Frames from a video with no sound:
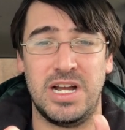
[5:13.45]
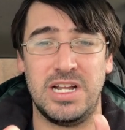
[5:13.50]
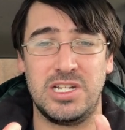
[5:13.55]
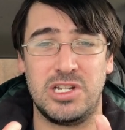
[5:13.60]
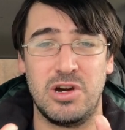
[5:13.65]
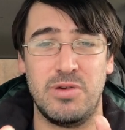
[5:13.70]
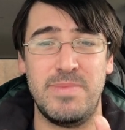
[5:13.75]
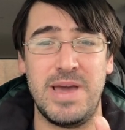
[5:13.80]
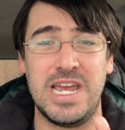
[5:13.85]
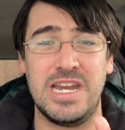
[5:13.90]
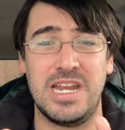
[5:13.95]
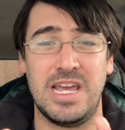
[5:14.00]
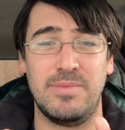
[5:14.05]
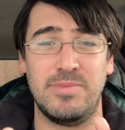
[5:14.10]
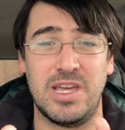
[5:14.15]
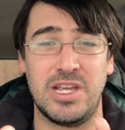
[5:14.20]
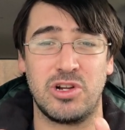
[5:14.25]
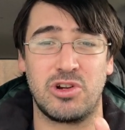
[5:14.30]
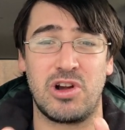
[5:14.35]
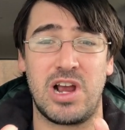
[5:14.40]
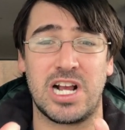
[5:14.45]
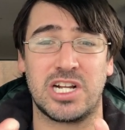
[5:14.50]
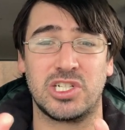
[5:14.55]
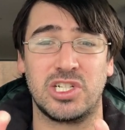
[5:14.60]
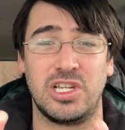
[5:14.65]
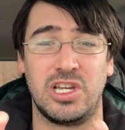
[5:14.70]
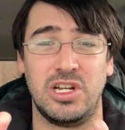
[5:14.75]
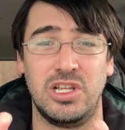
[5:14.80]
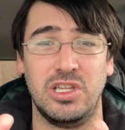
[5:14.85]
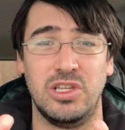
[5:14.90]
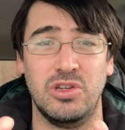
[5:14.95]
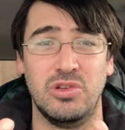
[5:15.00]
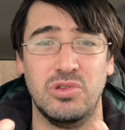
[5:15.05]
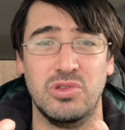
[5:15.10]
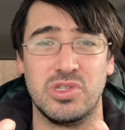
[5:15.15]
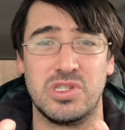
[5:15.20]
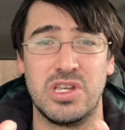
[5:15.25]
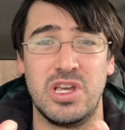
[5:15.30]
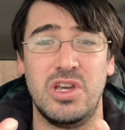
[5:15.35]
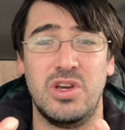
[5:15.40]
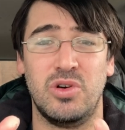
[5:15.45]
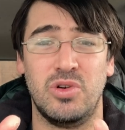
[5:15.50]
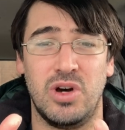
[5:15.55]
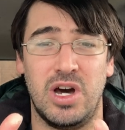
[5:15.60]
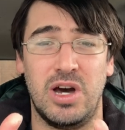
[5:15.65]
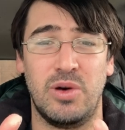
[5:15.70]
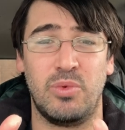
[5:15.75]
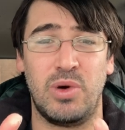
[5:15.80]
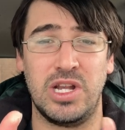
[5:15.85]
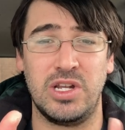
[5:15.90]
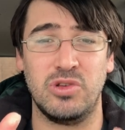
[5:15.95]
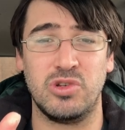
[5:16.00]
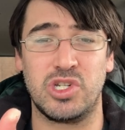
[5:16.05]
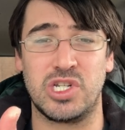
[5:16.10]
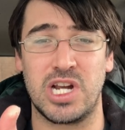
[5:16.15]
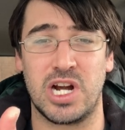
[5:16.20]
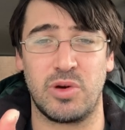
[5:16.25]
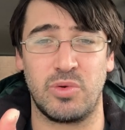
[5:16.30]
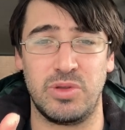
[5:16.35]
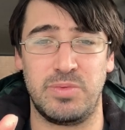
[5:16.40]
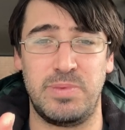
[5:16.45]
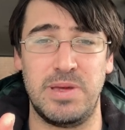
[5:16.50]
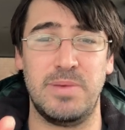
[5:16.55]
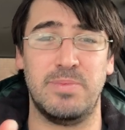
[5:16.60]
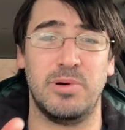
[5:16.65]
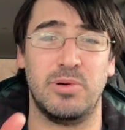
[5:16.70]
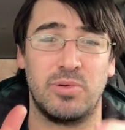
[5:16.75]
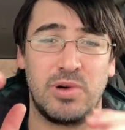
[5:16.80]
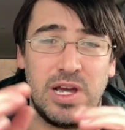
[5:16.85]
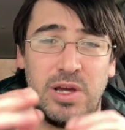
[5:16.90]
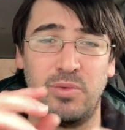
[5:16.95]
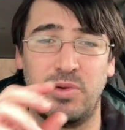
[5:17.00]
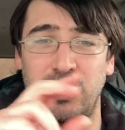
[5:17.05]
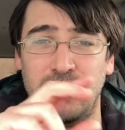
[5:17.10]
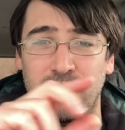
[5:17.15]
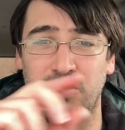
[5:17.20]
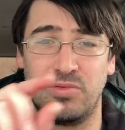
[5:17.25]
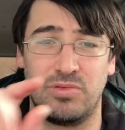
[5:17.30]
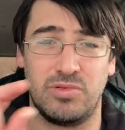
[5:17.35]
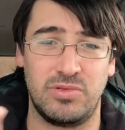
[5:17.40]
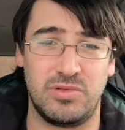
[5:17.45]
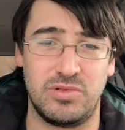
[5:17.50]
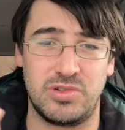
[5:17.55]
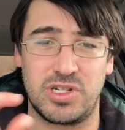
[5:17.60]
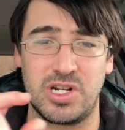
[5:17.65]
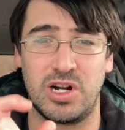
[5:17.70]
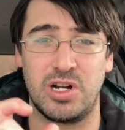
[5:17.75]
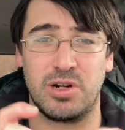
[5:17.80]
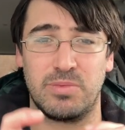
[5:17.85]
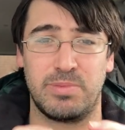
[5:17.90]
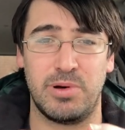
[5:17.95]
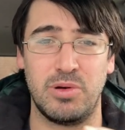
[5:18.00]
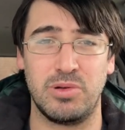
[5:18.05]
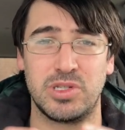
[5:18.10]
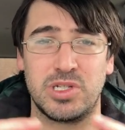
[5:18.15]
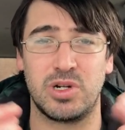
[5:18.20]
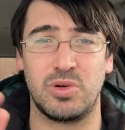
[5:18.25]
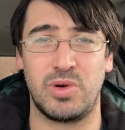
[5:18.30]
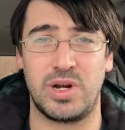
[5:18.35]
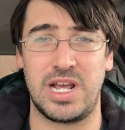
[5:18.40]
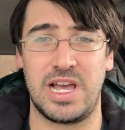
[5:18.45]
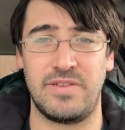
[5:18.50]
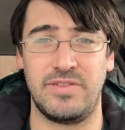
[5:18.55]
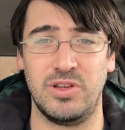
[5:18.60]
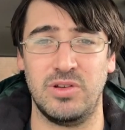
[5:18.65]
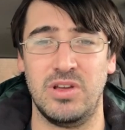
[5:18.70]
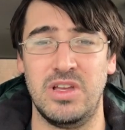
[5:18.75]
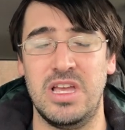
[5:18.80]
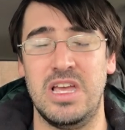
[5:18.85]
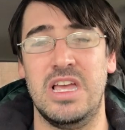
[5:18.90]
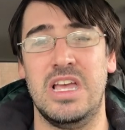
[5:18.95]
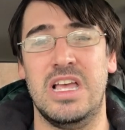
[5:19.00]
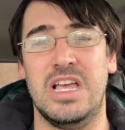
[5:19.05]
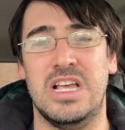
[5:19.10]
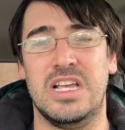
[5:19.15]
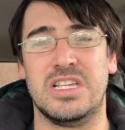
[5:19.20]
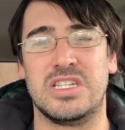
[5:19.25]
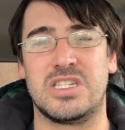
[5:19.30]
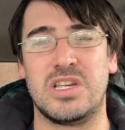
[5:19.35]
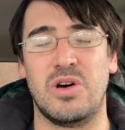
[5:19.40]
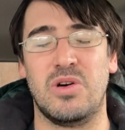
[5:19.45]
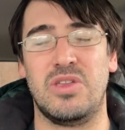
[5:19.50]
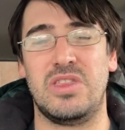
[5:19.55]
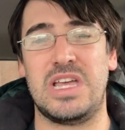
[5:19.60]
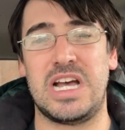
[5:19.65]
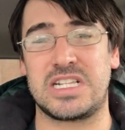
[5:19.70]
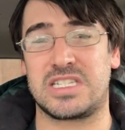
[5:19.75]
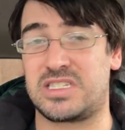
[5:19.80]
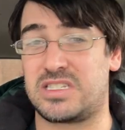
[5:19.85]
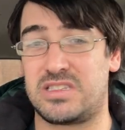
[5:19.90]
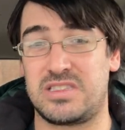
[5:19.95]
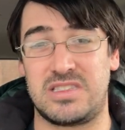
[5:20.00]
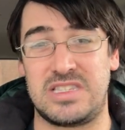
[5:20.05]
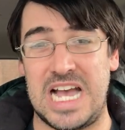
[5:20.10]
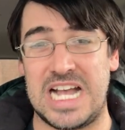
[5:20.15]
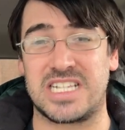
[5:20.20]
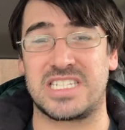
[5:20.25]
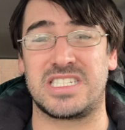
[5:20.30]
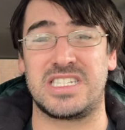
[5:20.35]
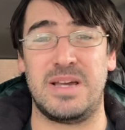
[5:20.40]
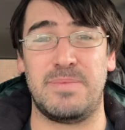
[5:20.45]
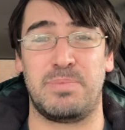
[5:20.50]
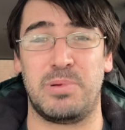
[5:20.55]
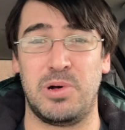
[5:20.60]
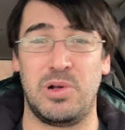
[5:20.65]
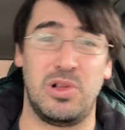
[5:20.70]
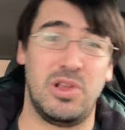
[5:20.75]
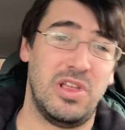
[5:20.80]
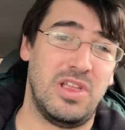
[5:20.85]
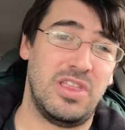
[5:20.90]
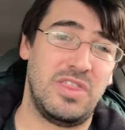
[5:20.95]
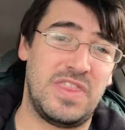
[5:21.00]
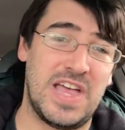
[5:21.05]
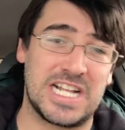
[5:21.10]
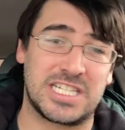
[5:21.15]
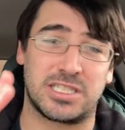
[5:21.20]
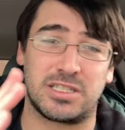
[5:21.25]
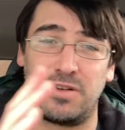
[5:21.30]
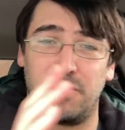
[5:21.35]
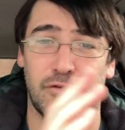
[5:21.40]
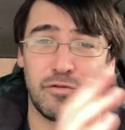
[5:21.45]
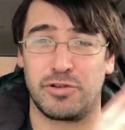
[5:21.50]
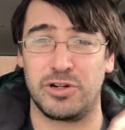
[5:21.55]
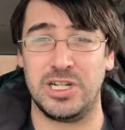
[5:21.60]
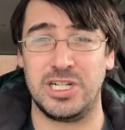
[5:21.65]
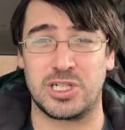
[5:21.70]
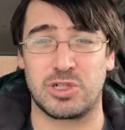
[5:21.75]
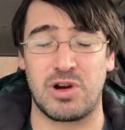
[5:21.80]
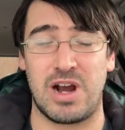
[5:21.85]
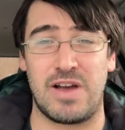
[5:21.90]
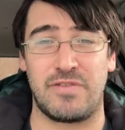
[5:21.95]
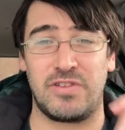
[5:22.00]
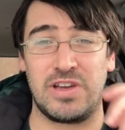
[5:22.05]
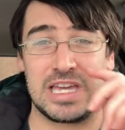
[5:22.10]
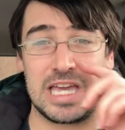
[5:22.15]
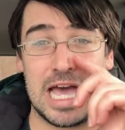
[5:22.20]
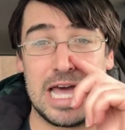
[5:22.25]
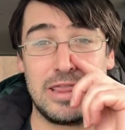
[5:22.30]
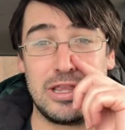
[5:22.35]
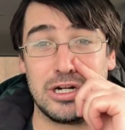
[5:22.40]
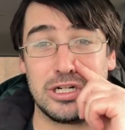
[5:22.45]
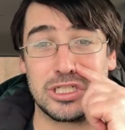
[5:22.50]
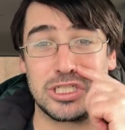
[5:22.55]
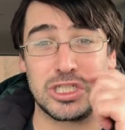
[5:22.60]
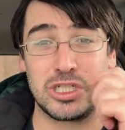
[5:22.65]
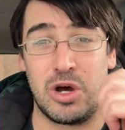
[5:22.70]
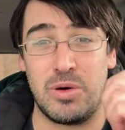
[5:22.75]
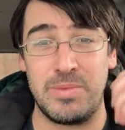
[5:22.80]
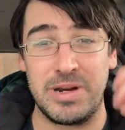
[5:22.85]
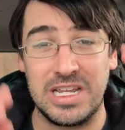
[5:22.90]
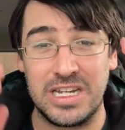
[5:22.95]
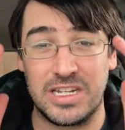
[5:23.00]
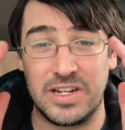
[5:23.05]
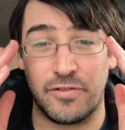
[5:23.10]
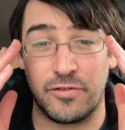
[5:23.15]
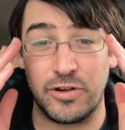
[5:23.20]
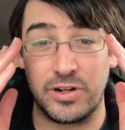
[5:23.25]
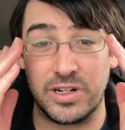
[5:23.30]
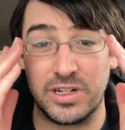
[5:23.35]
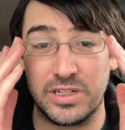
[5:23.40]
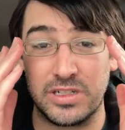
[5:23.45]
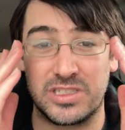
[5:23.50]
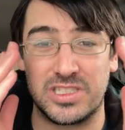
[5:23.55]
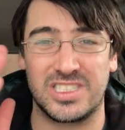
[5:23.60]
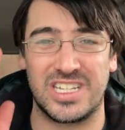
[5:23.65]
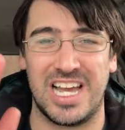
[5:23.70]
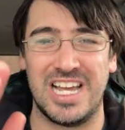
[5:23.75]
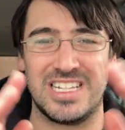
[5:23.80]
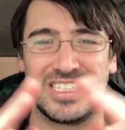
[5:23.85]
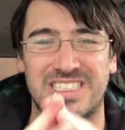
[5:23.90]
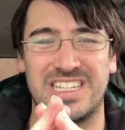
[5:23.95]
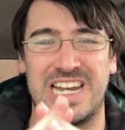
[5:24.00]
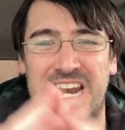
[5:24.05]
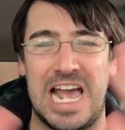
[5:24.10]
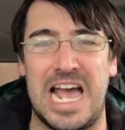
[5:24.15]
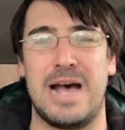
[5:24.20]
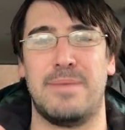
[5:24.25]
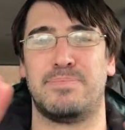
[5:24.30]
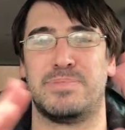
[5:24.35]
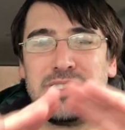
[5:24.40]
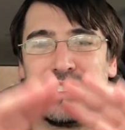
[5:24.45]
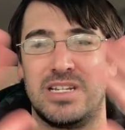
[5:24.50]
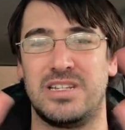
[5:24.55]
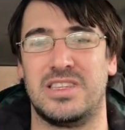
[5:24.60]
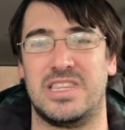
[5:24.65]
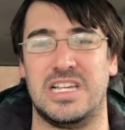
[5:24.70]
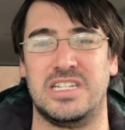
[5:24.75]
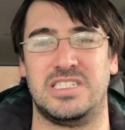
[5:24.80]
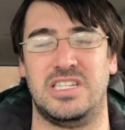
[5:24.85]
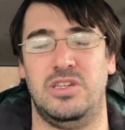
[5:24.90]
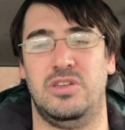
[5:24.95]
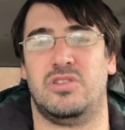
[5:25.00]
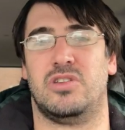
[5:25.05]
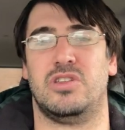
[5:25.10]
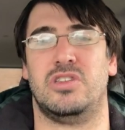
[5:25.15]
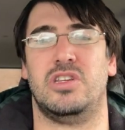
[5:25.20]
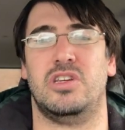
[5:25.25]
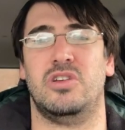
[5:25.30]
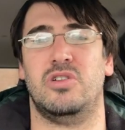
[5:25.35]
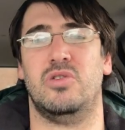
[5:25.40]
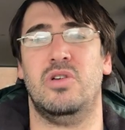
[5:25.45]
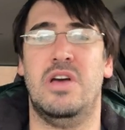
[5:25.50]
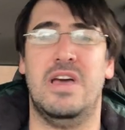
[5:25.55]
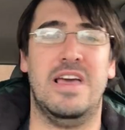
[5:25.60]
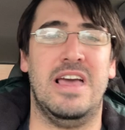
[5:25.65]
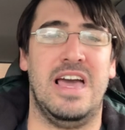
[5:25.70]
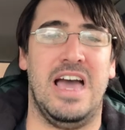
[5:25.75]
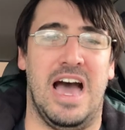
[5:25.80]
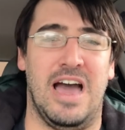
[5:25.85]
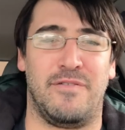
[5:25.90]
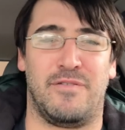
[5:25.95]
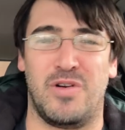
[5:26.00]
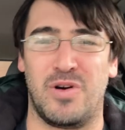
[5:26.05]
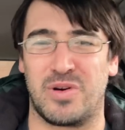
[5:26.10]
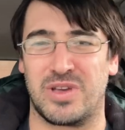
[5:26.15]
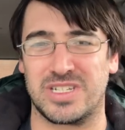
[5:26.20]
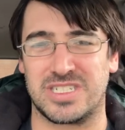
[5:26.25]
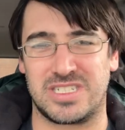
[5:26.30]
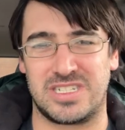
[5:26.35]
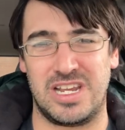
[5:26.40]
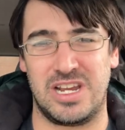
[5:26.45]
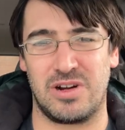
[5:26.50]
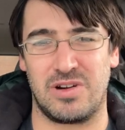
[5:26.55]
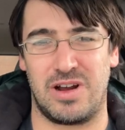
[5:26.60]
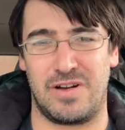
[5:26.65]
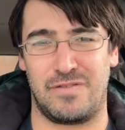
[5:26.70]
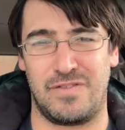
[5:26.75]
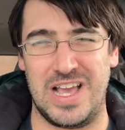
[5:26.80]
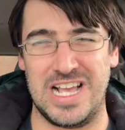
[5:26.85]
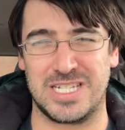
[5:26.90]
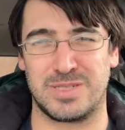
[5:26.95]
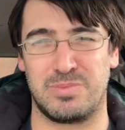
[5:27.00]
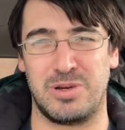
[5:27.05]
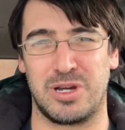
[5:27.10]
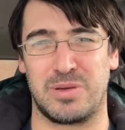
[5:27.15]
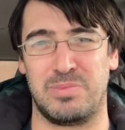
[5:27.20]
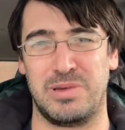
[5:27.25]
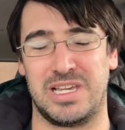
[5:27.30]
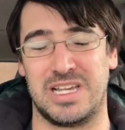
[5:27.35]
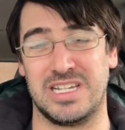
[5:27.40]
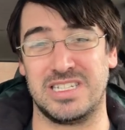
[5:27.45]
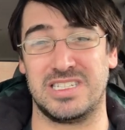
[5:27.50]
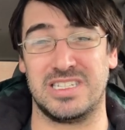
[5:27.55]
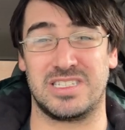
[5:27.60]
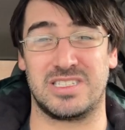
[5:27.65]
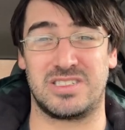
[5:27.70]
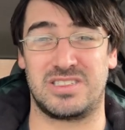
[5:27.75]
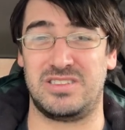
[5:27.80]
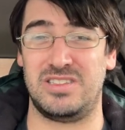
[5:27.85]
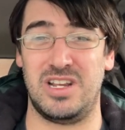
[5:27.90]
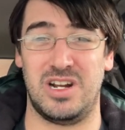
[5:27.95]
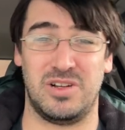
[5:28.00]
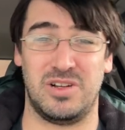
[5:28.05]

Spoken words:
domain name that you're actually going to use when you share with people, right? When you share your post or what have you. So that's simple. That's free traffic. And there's so many different sites and apps and things that you can do. I focused here on Facebook because it's,